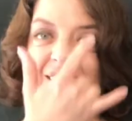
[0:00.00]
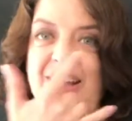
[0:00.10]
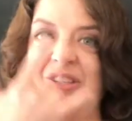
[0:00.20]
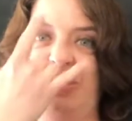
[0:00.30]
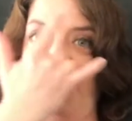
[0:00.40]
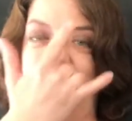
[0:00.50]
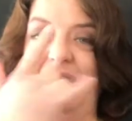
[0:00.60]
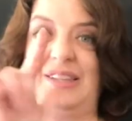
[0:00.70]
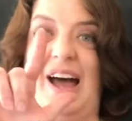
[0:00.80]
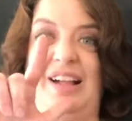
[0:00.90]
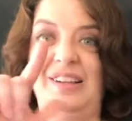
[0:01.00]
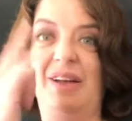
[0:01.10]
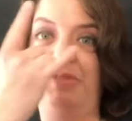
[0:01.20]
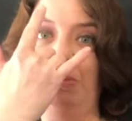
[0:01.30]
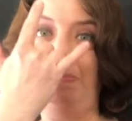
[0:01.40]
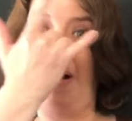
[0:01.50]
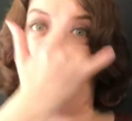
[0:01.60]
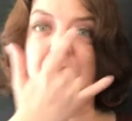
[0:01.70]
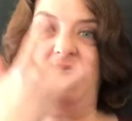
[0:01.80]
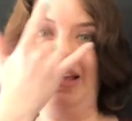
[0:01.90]
So it's I love you,
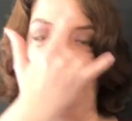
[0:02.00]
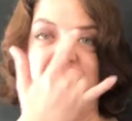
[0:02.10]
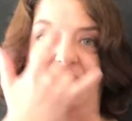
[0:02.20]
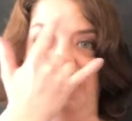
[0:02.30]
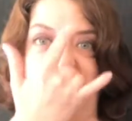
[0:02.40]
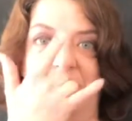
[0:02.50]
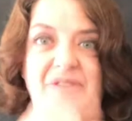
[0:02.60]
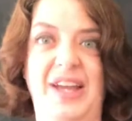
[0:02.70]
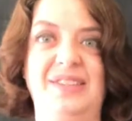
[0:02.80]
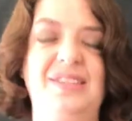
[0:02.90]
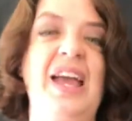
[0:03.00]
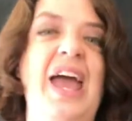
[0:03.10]
palm in front of their face.